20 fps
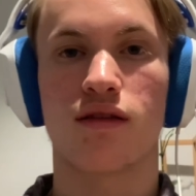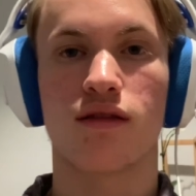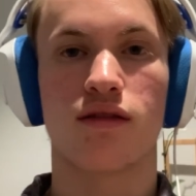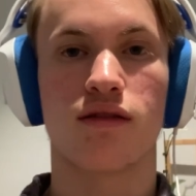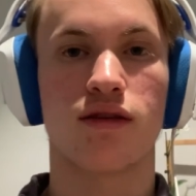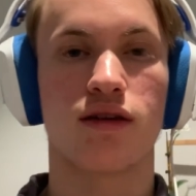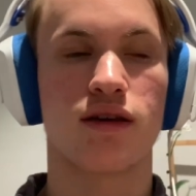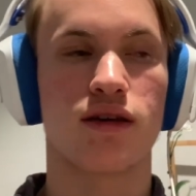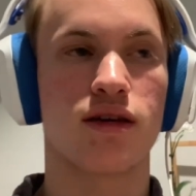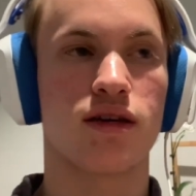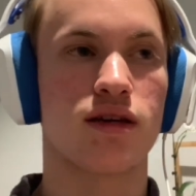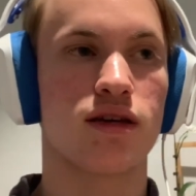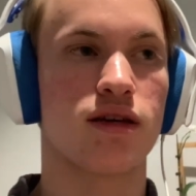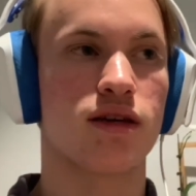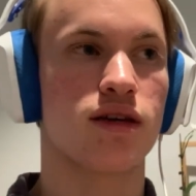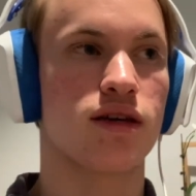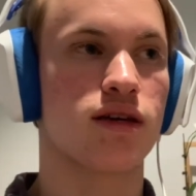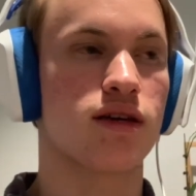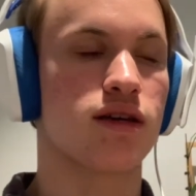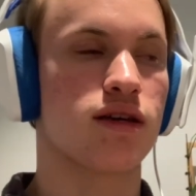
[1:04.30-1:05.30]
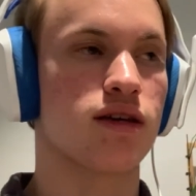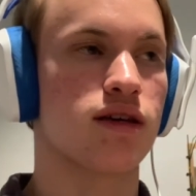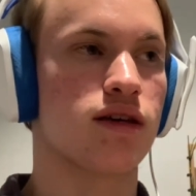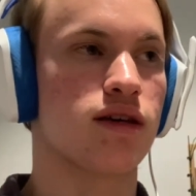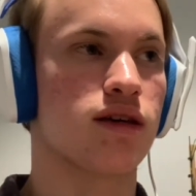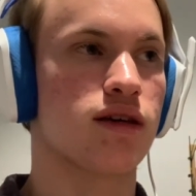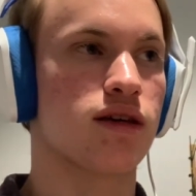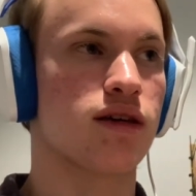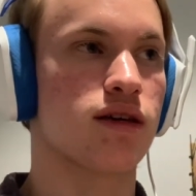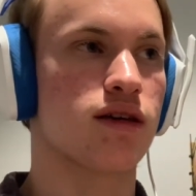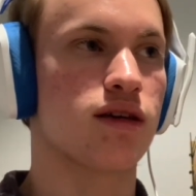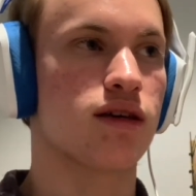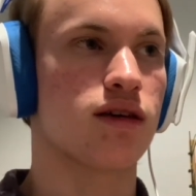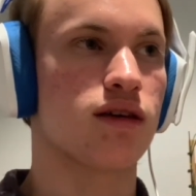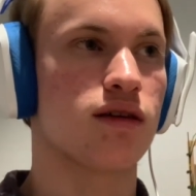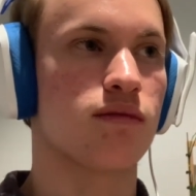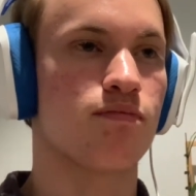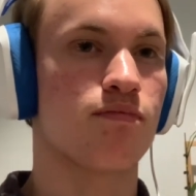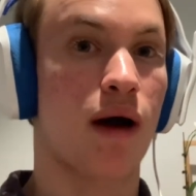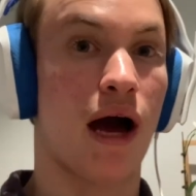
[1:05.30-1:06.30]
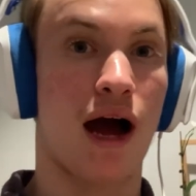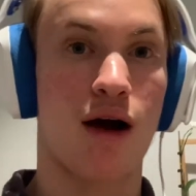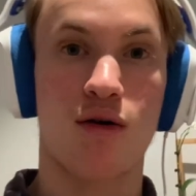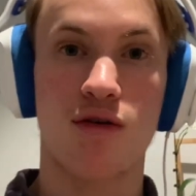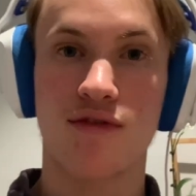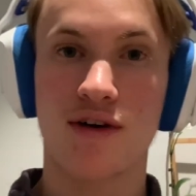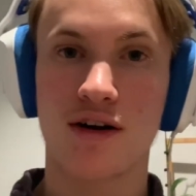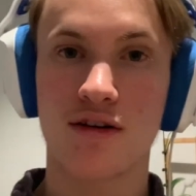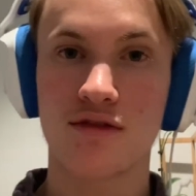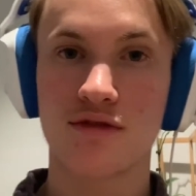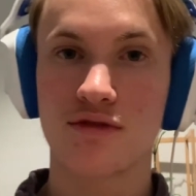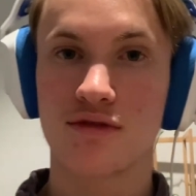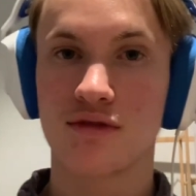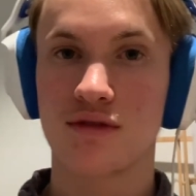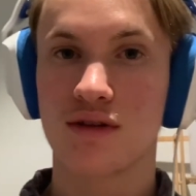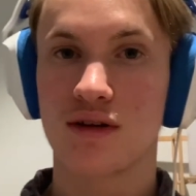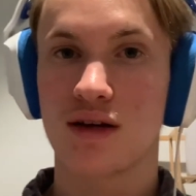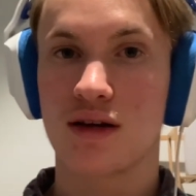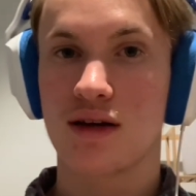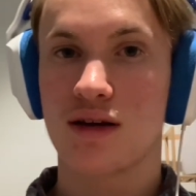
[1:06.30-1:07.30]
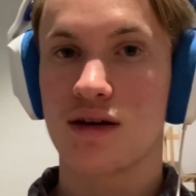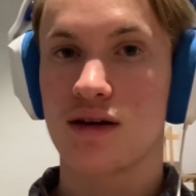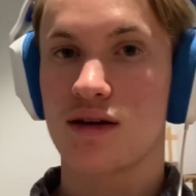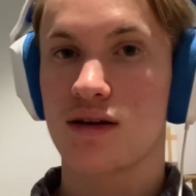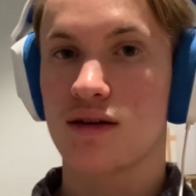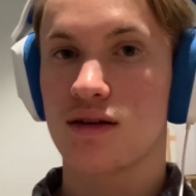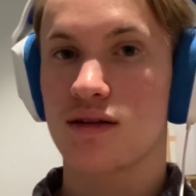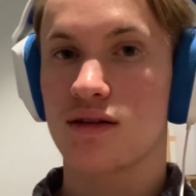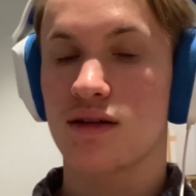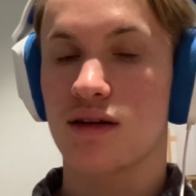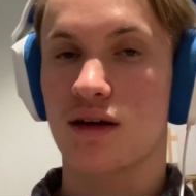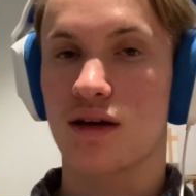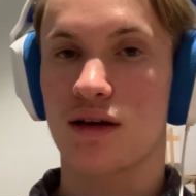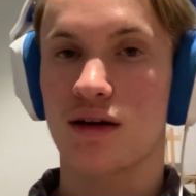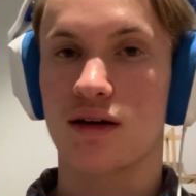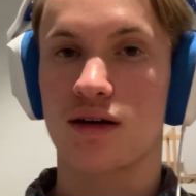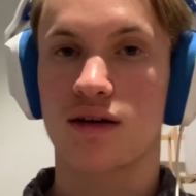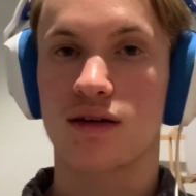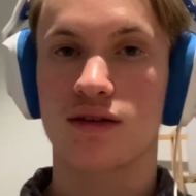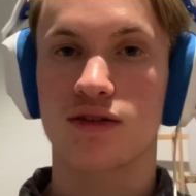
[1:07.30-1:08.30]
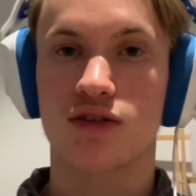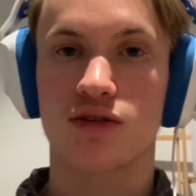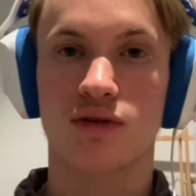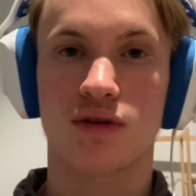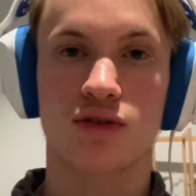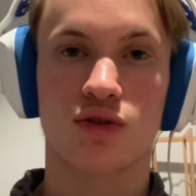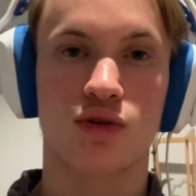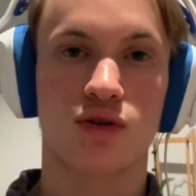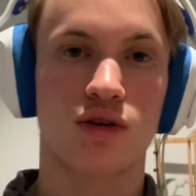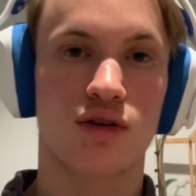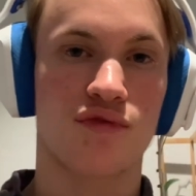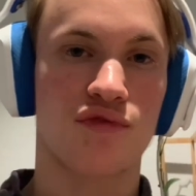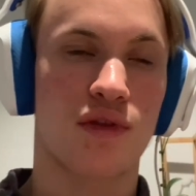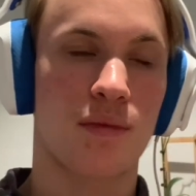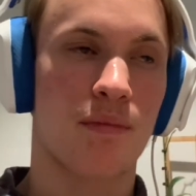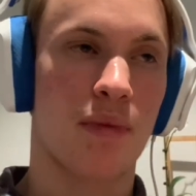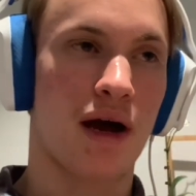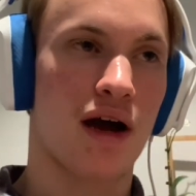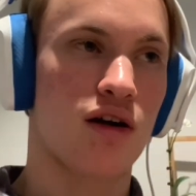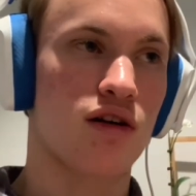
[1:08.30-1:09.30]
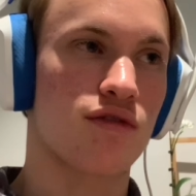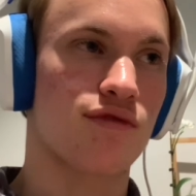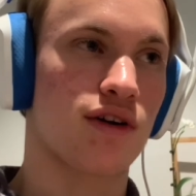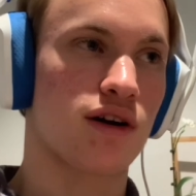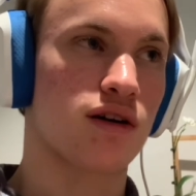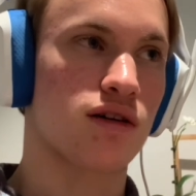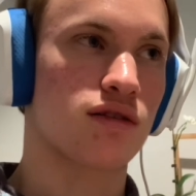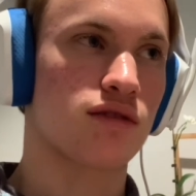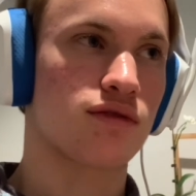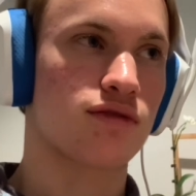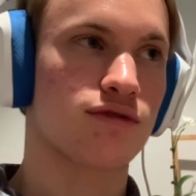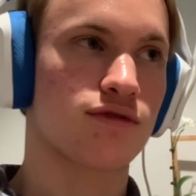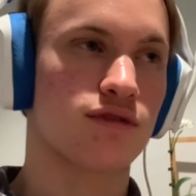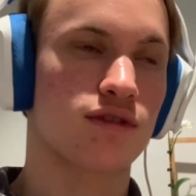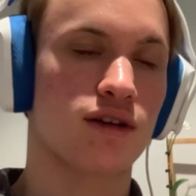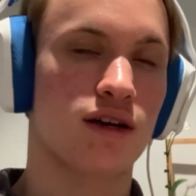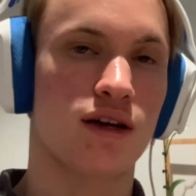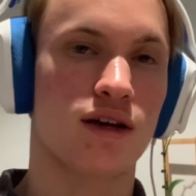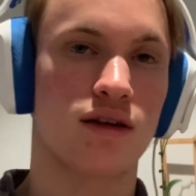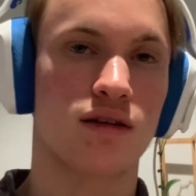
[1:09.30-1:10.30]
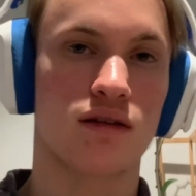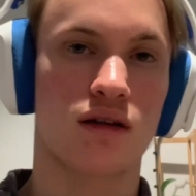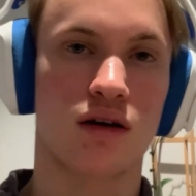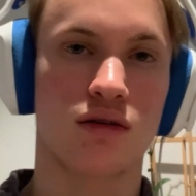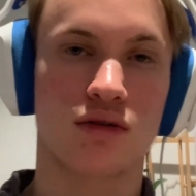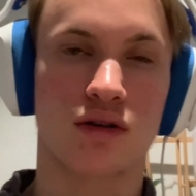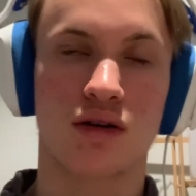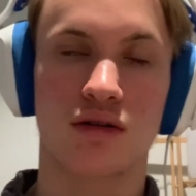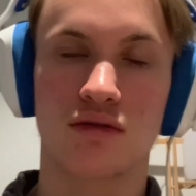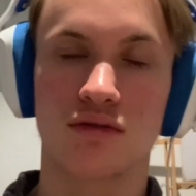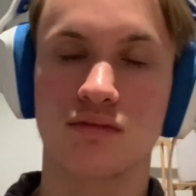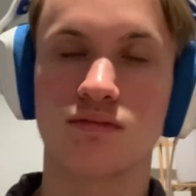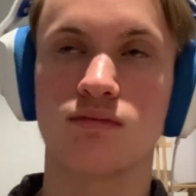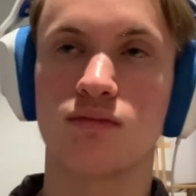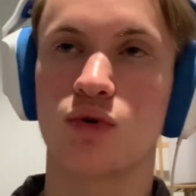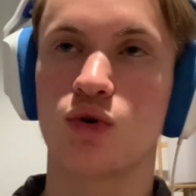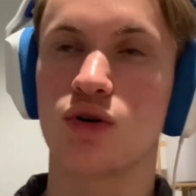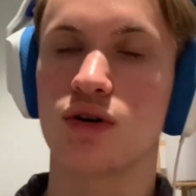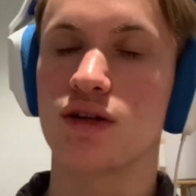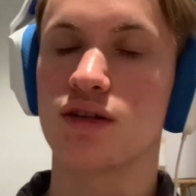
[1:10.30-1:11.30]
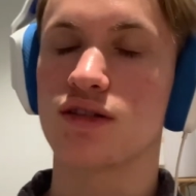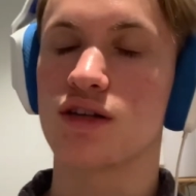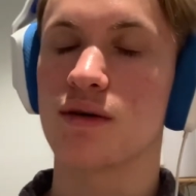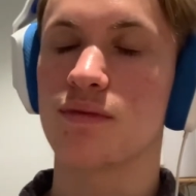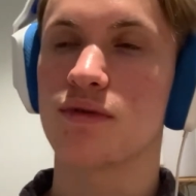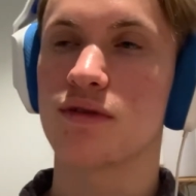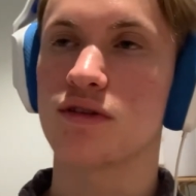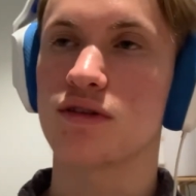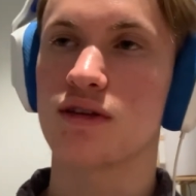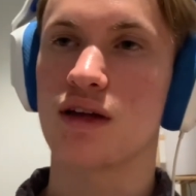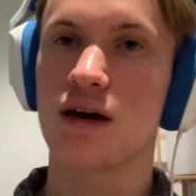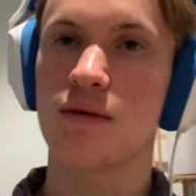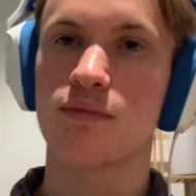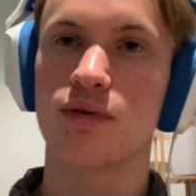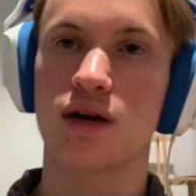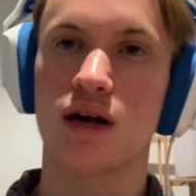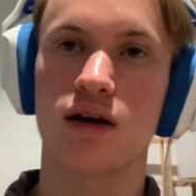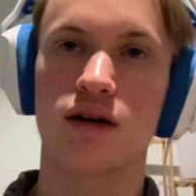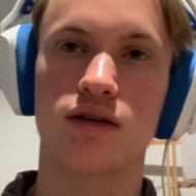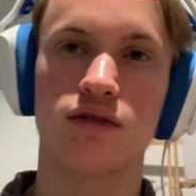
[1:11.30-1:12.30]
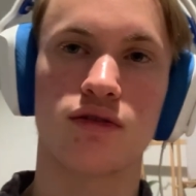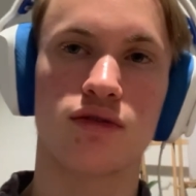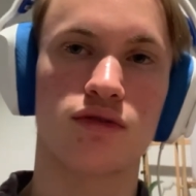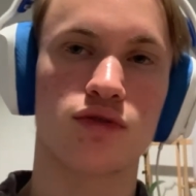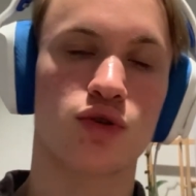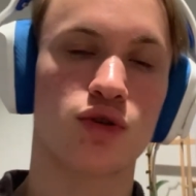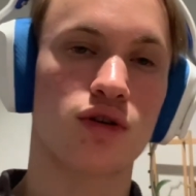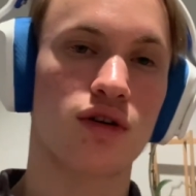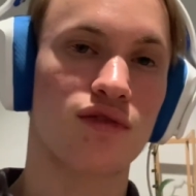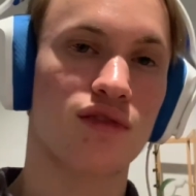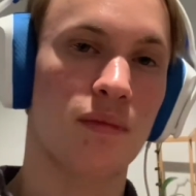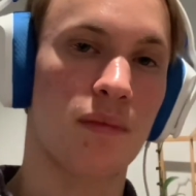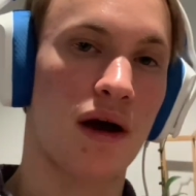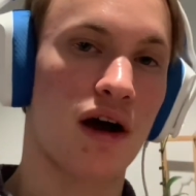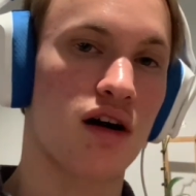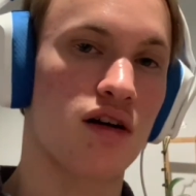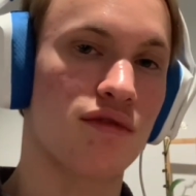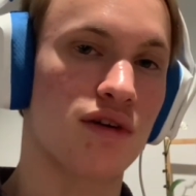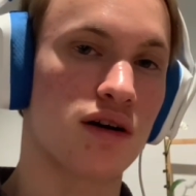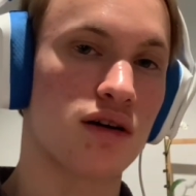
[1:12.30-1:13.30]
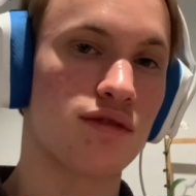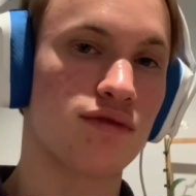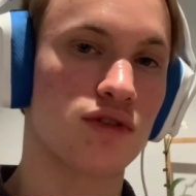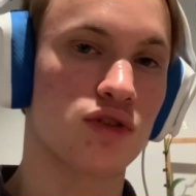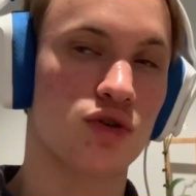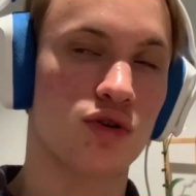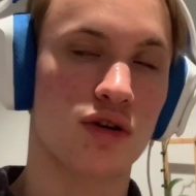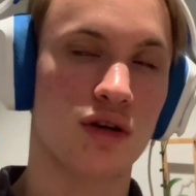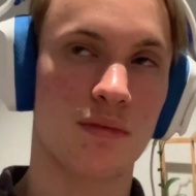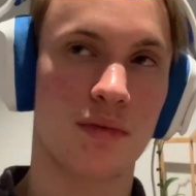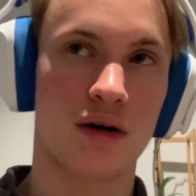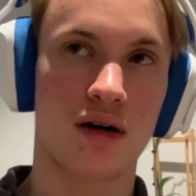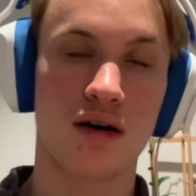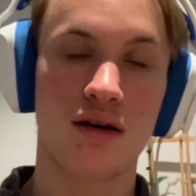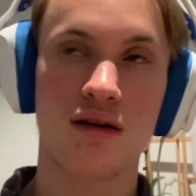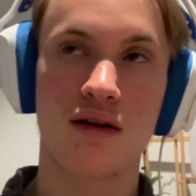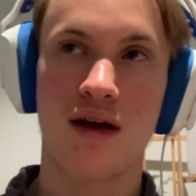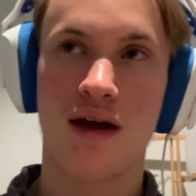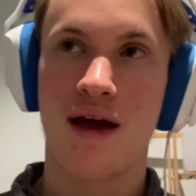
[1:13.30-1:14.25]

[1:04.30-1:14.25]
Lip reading: the power valve. So I took off the power valve, and I'll go more in depth into that. But I took off the power valve and took it apart,